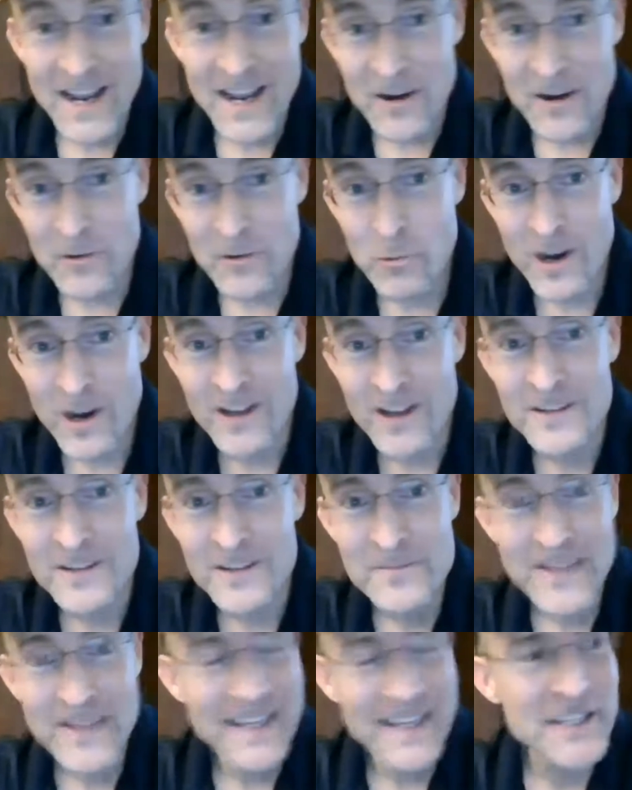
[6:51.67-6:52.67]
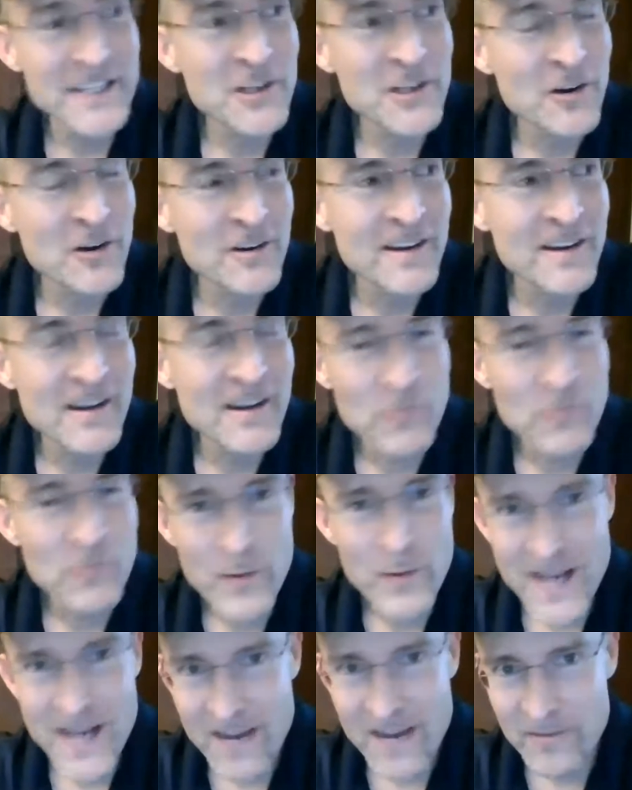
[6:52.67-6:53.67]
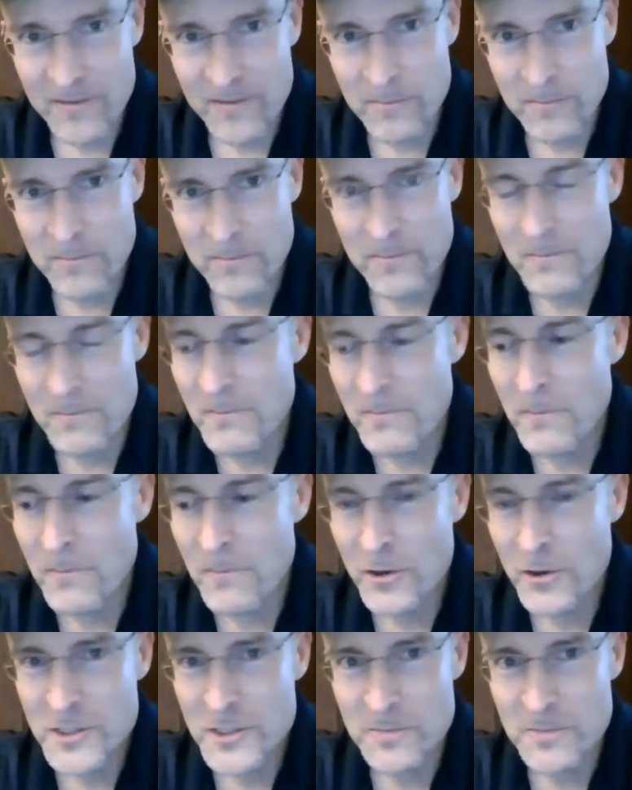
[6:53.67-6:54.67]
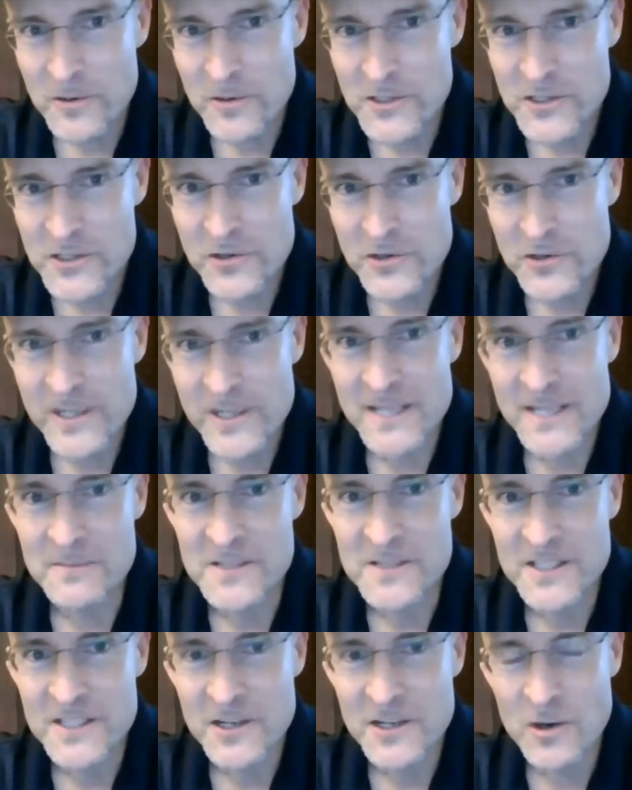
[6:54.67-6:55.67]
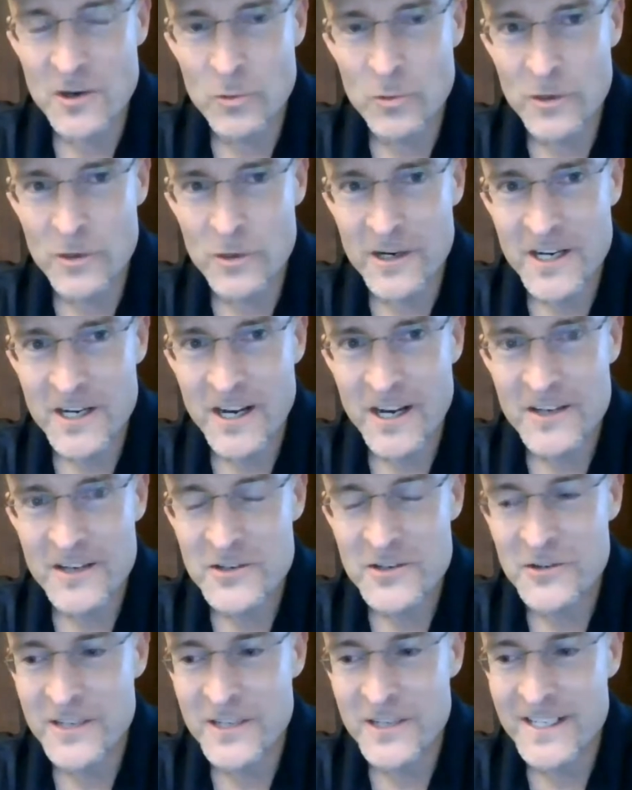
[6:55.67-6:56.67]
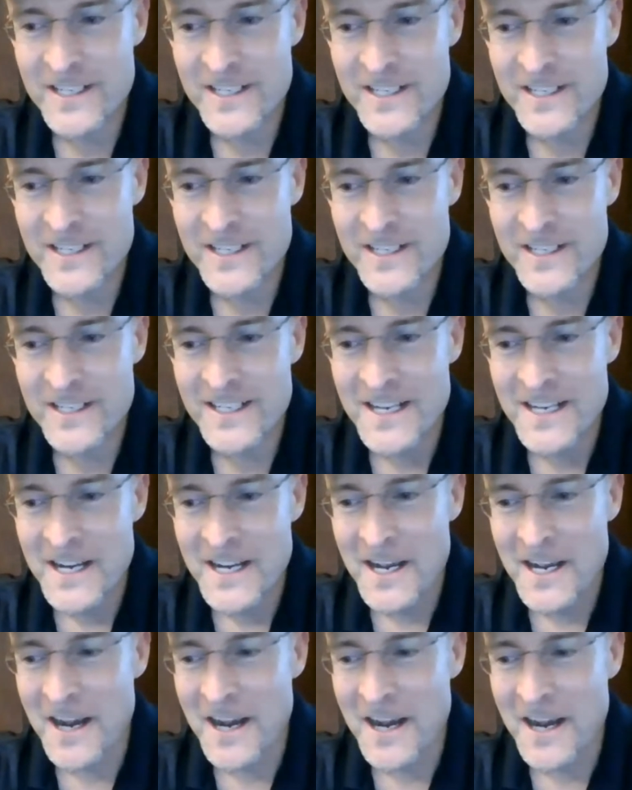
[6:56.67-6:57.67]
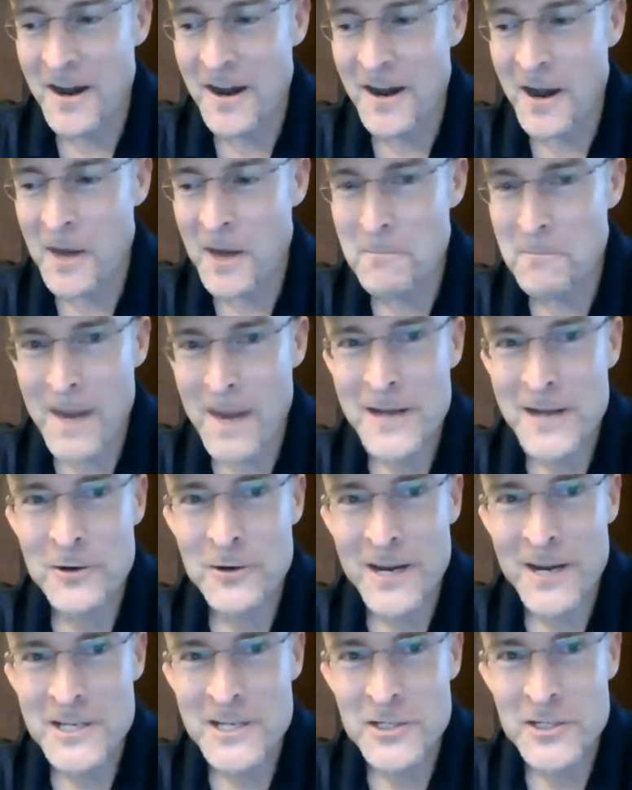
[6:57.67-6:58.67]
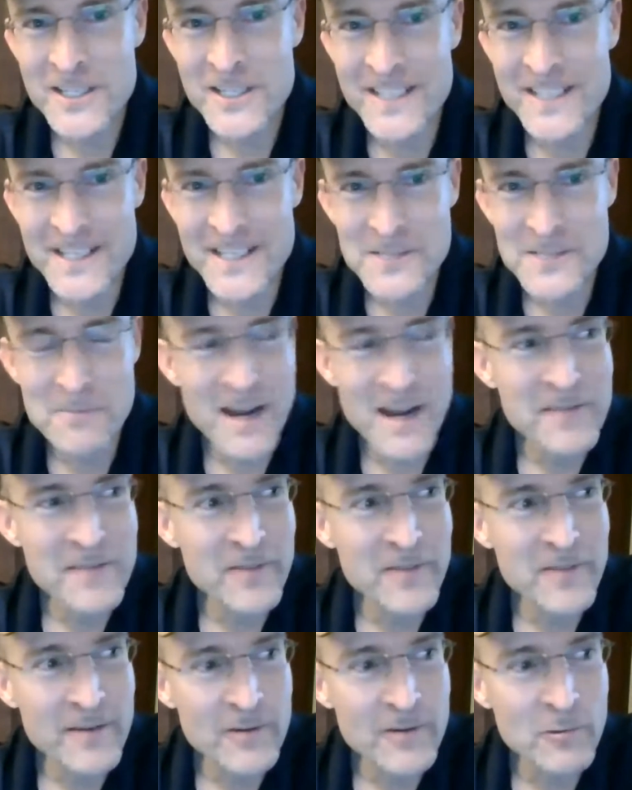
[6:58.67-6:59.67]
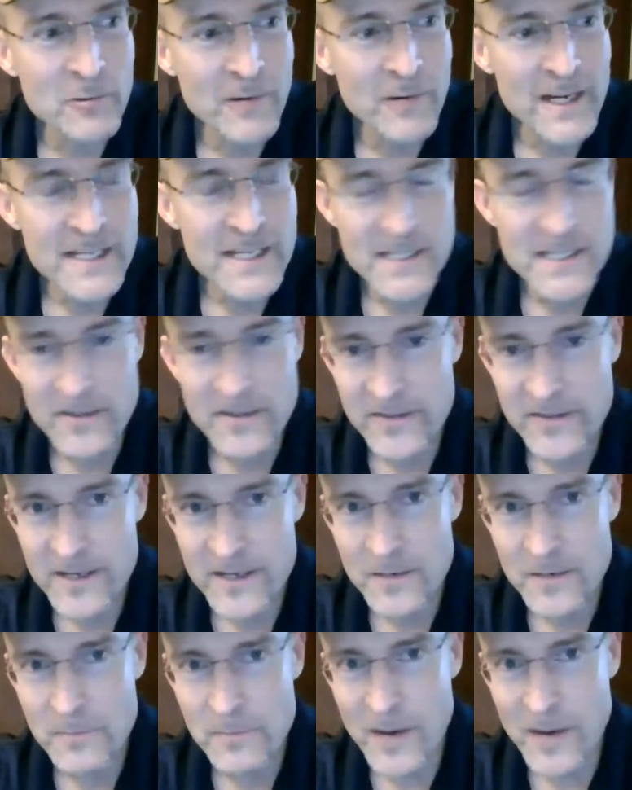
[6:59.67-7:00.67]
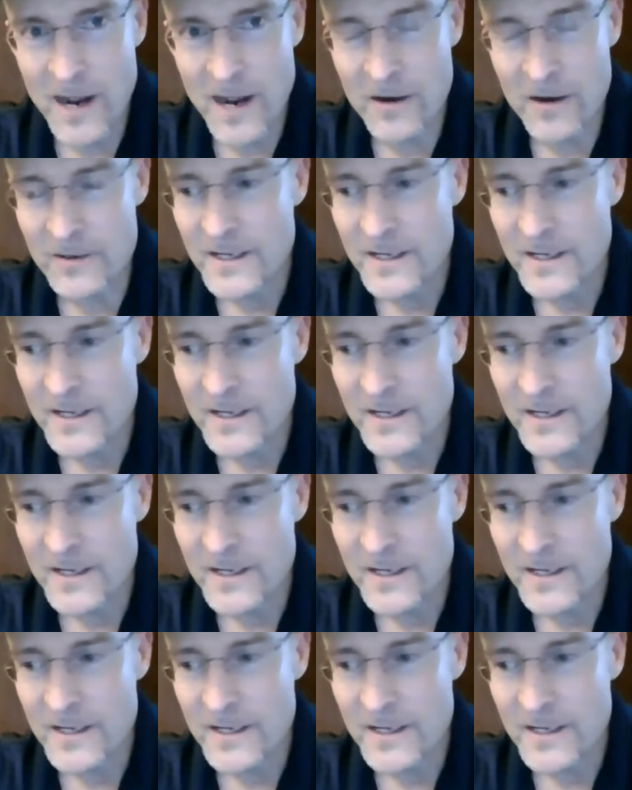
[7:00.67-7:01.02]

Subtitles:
Well, we have multiple streams. We're a country. Migration is my favorite way to think about